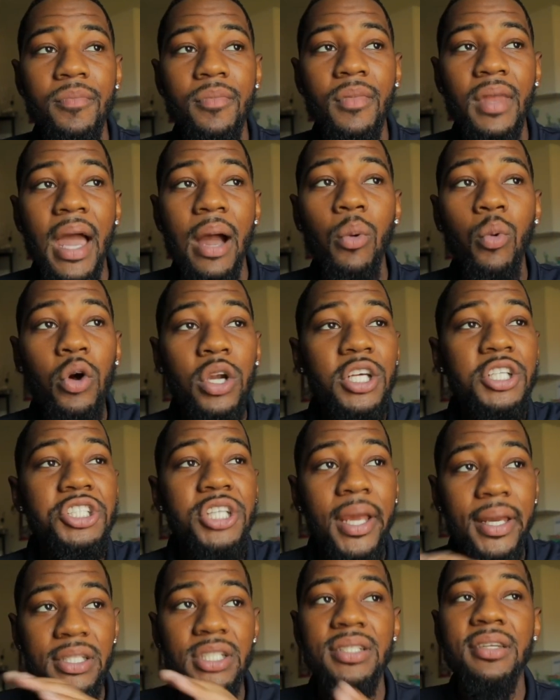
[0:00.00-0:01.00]
I want to
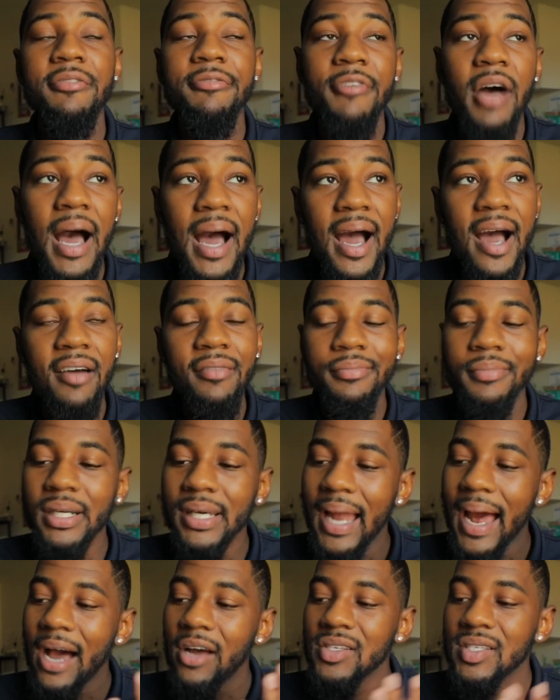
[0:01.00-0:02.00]
change it to 5, but
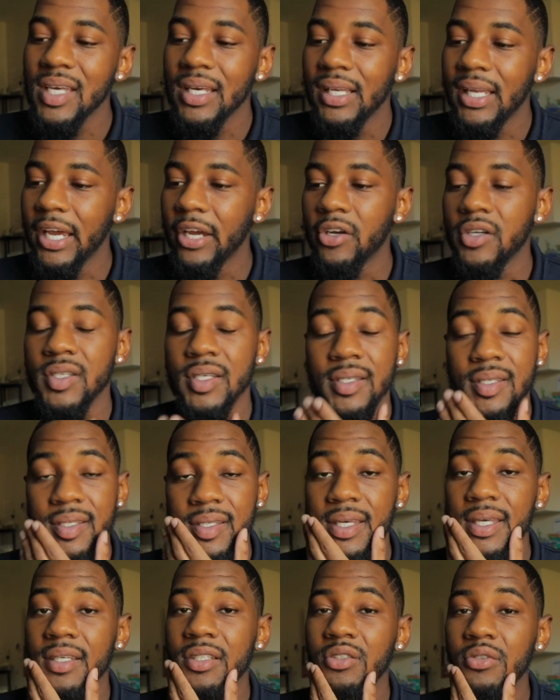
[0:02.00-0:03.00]
I'll say Lakers in 6.